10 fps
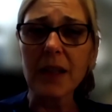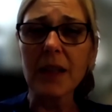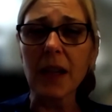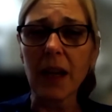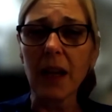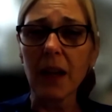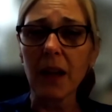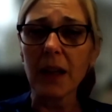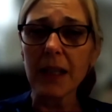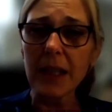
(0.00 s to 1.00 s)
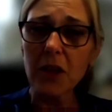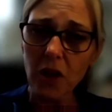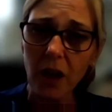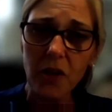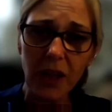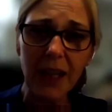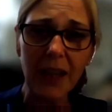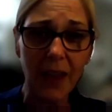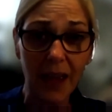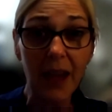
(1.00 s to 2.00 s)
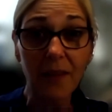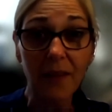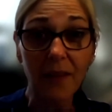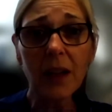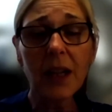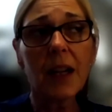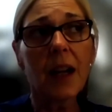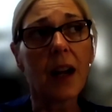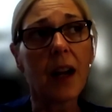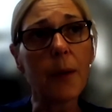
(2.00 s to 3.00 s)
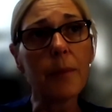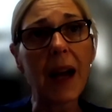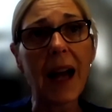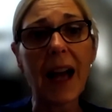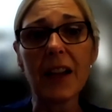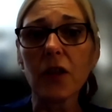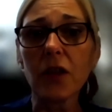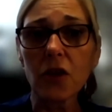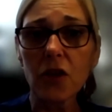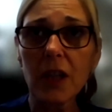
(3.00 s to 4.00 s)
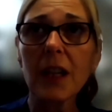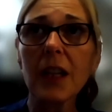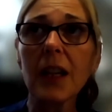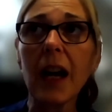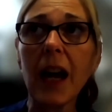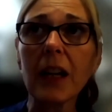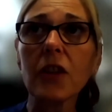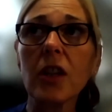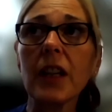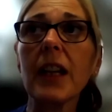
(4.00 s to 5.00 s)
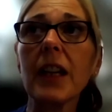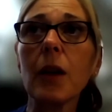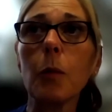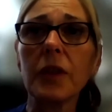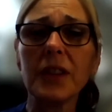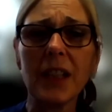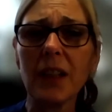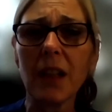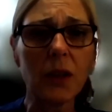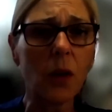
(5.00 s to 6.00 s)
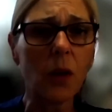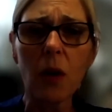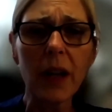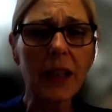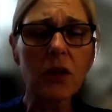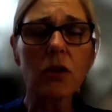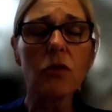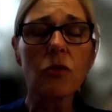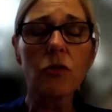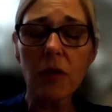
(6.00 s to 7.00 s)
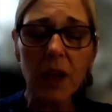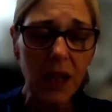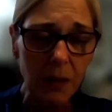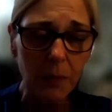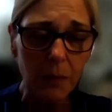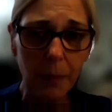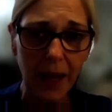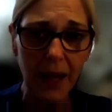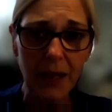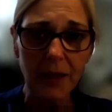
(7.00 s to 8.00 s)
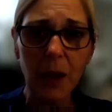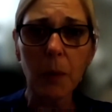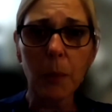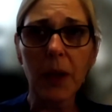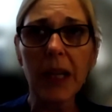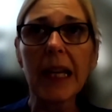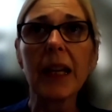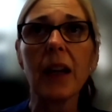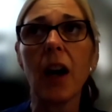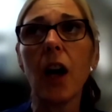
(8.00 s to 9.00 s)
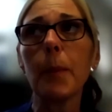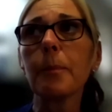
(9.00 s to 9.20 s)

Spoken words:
and discharging in that area, and she actually was in an extreme pain. They were putting